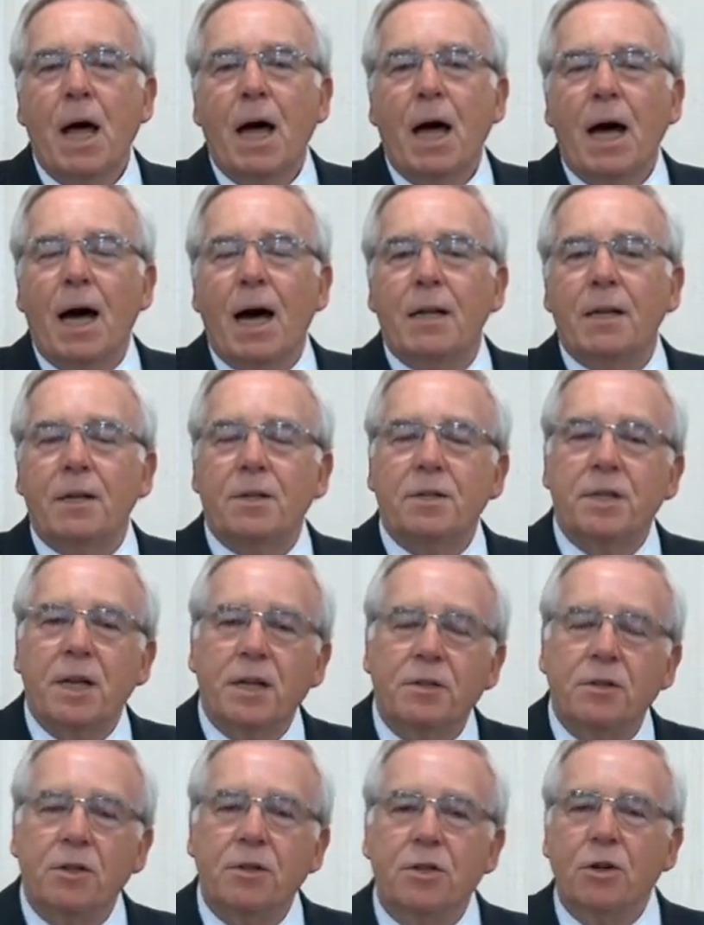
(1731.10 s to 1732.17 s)
And it
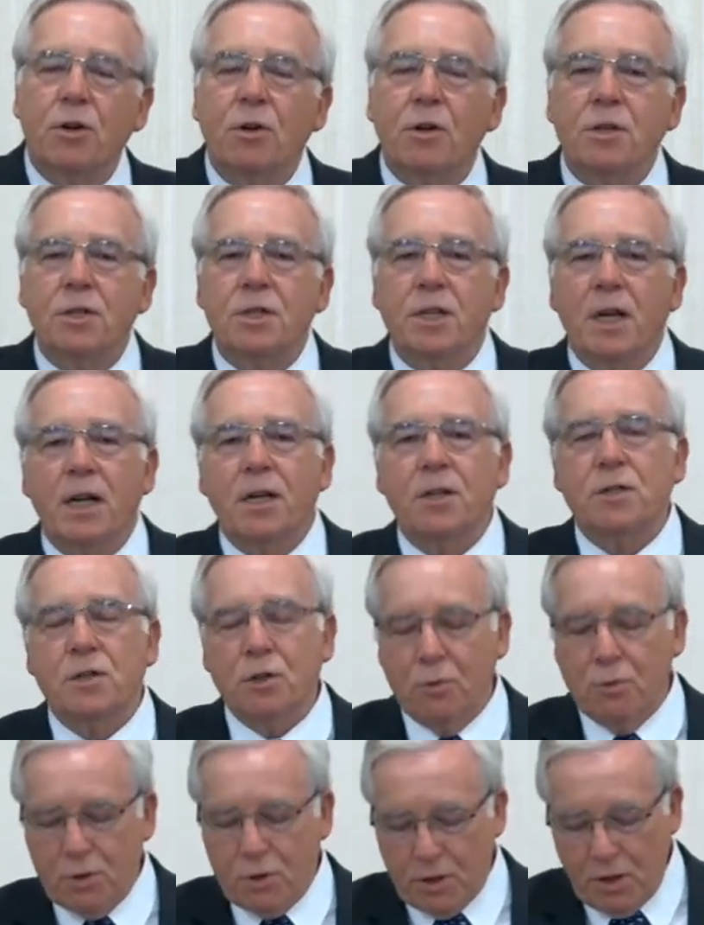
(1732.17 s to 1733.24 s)
says in John 6
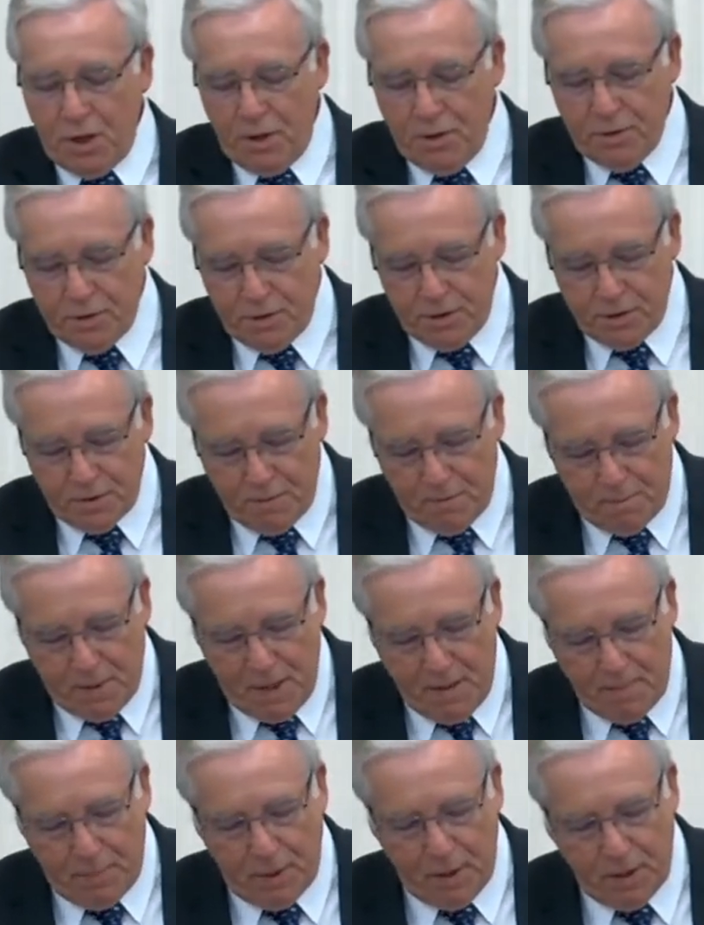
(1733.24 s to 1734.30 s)
those thousands of
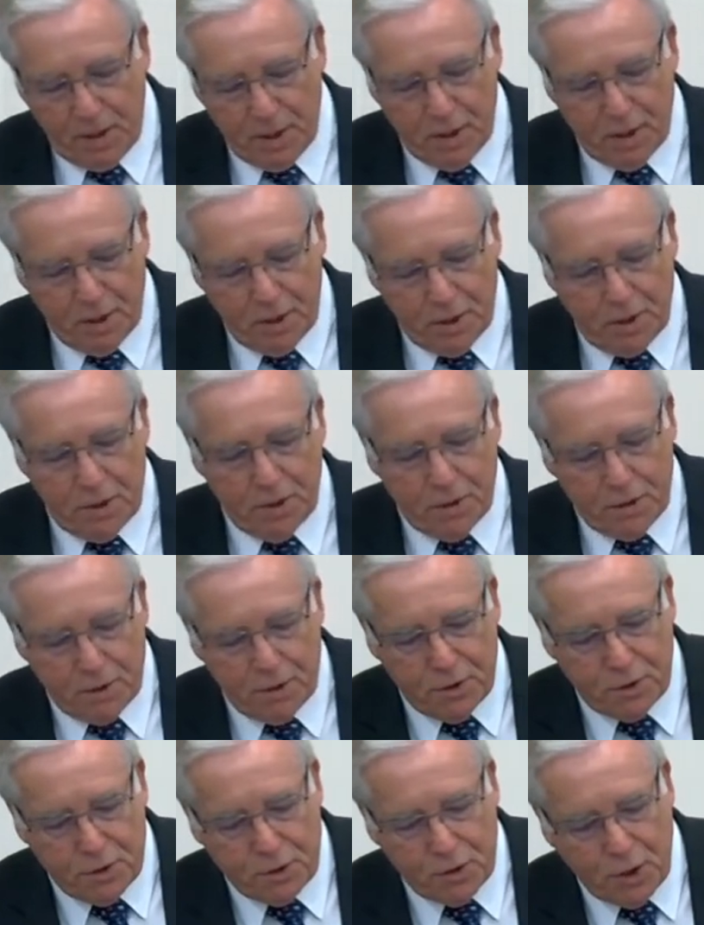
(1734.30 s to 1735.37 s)
people
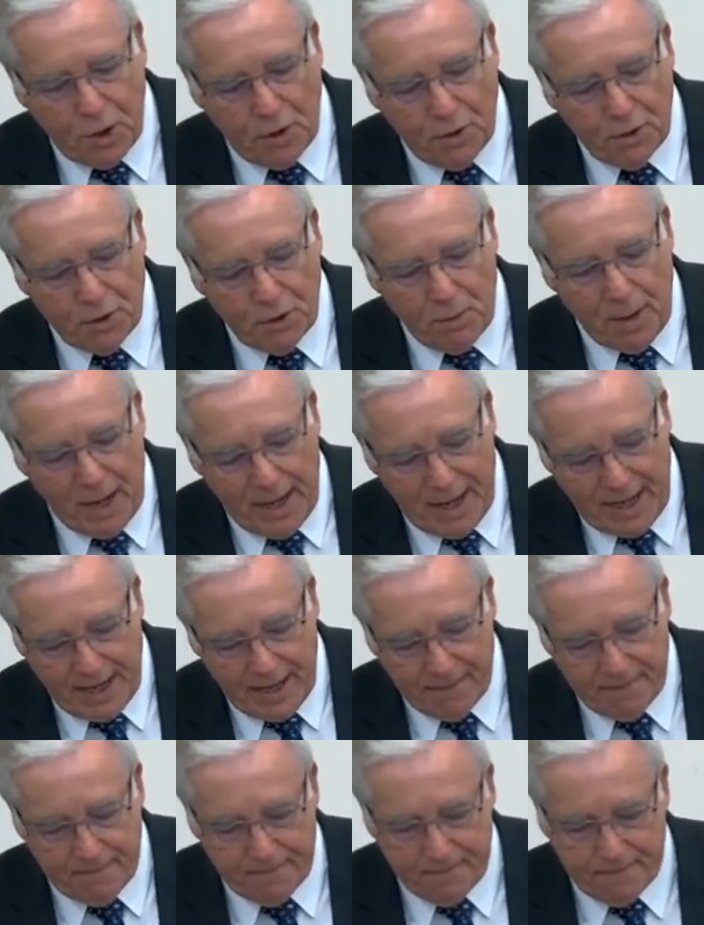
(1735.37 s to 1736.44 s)
turned away,
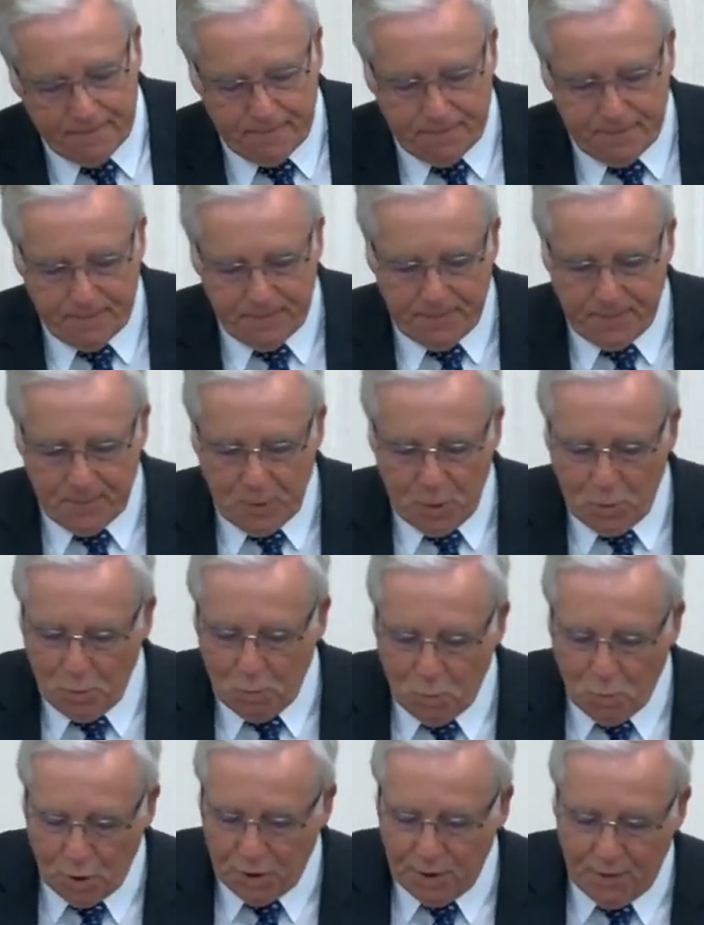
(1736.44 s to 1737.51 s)

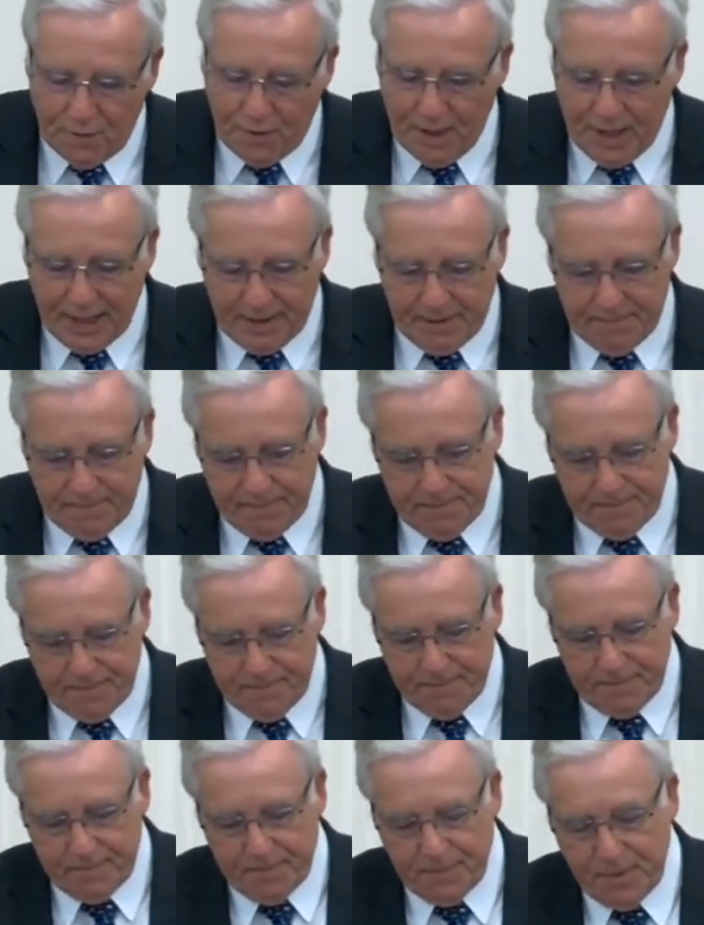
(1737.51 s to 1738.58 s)
wouldn't take him.
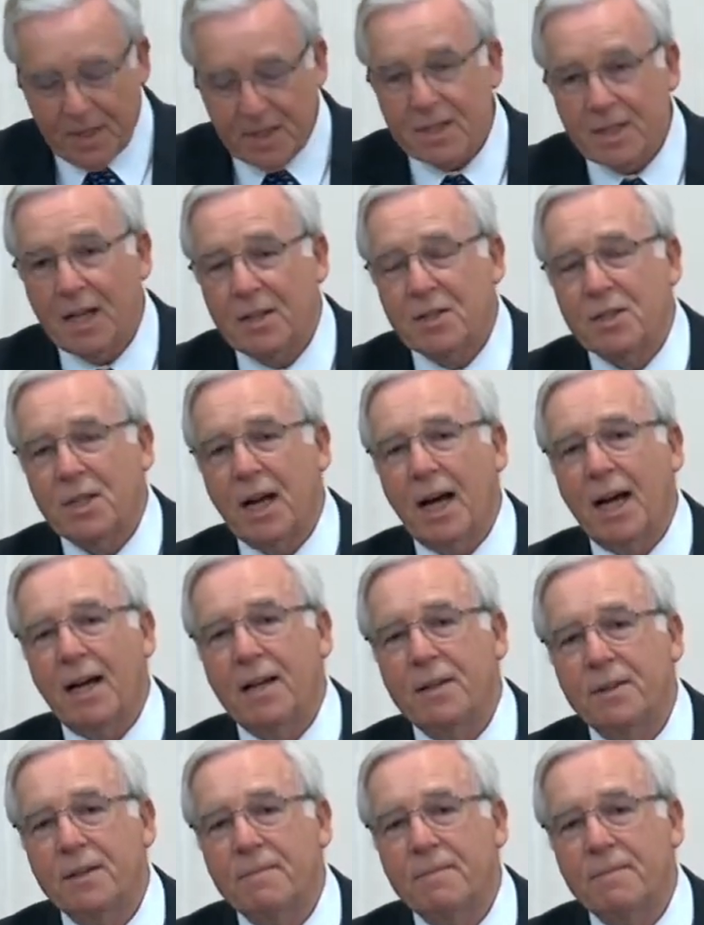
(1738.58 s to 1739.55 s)
Isn't that sad?